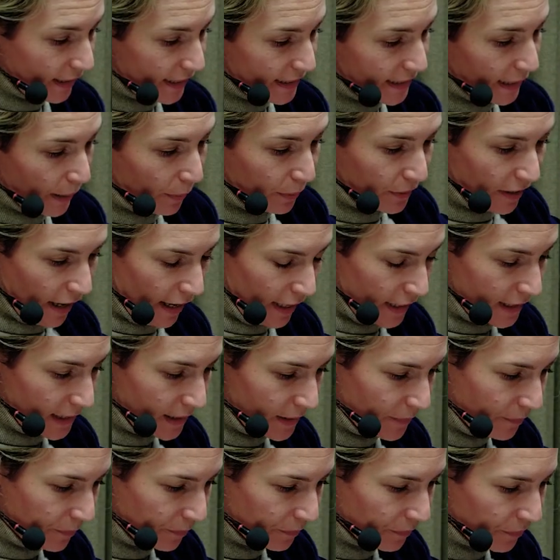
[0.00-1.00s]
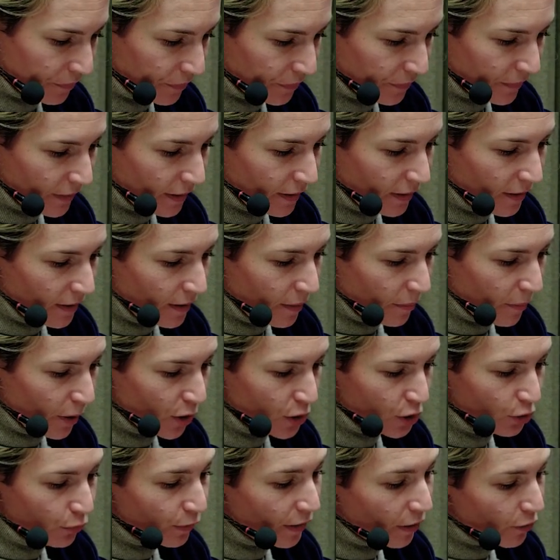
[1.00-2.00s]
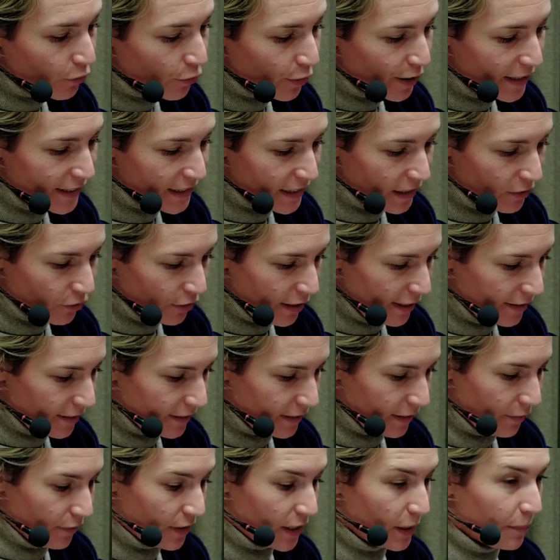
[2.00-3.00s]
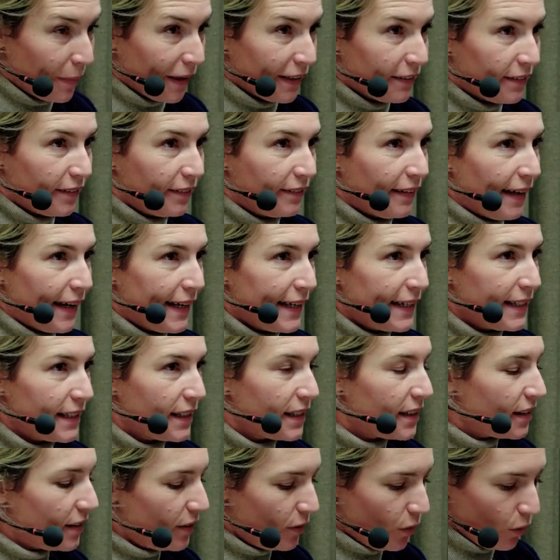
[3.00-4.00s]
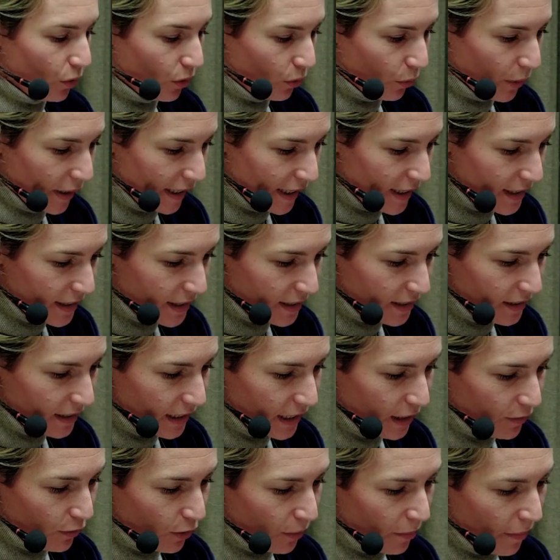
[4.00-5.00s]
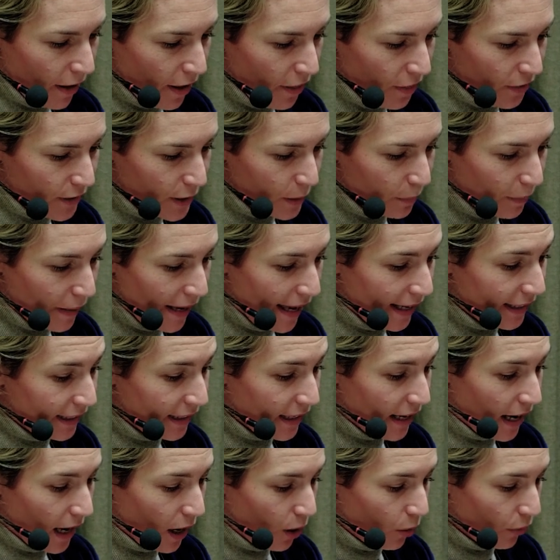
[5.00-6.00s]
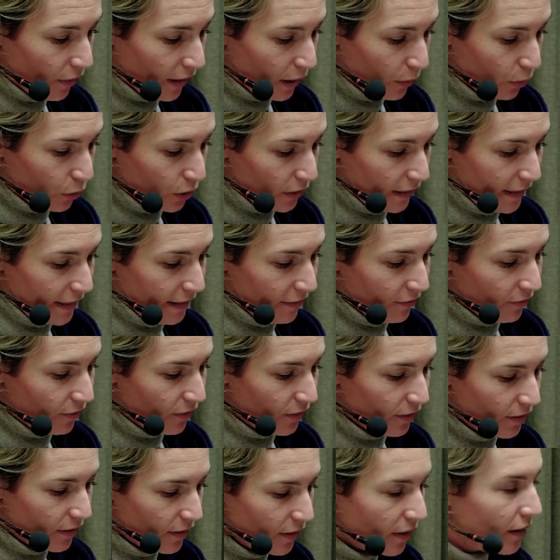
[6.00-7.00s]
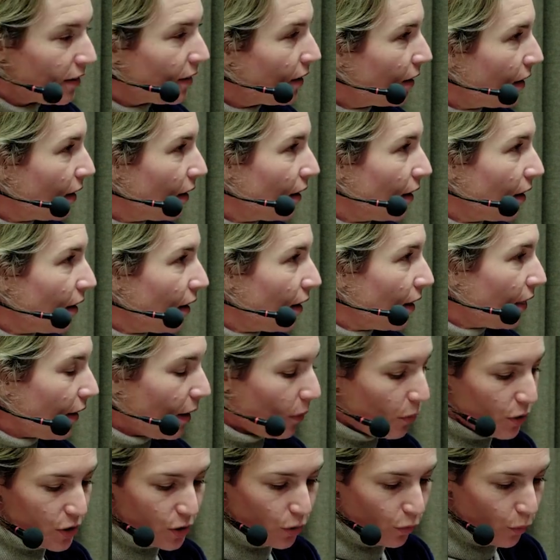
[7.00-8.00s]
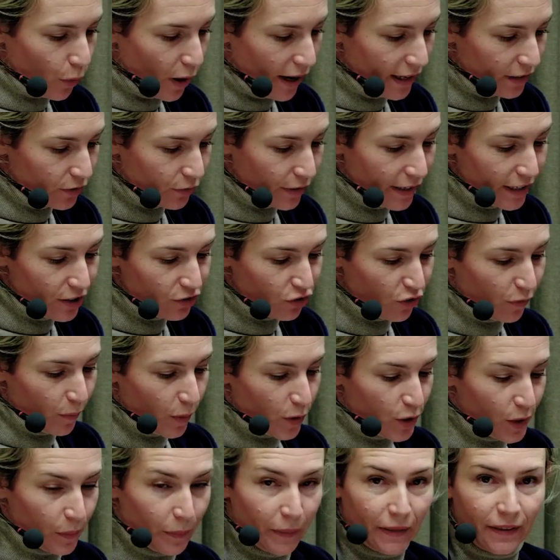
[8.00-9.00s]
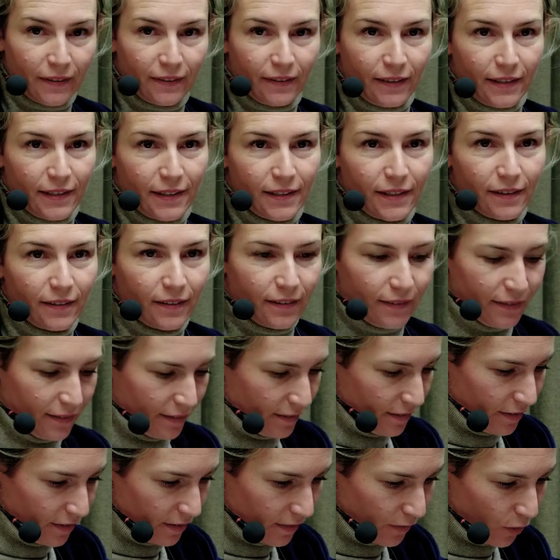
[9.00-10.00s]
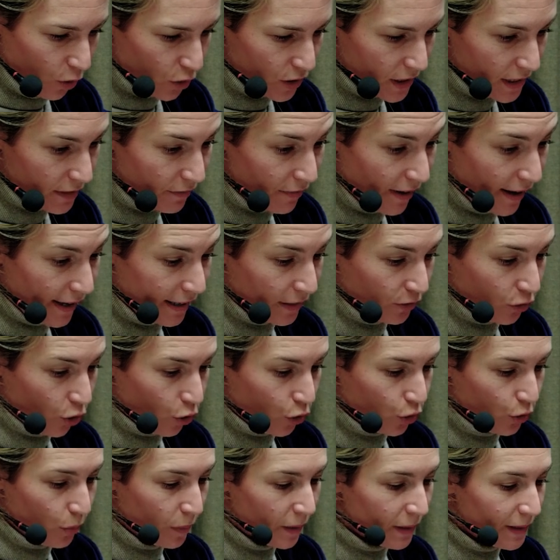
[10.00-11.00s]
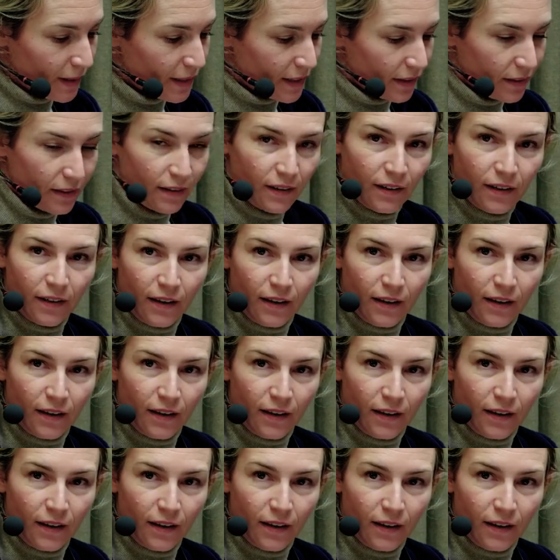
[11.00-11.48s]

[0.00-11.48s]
except us. Most of our friends and relatives spent days, weeks, even months planning how they would leave. There was a wide range of possibilities: falsifying documents,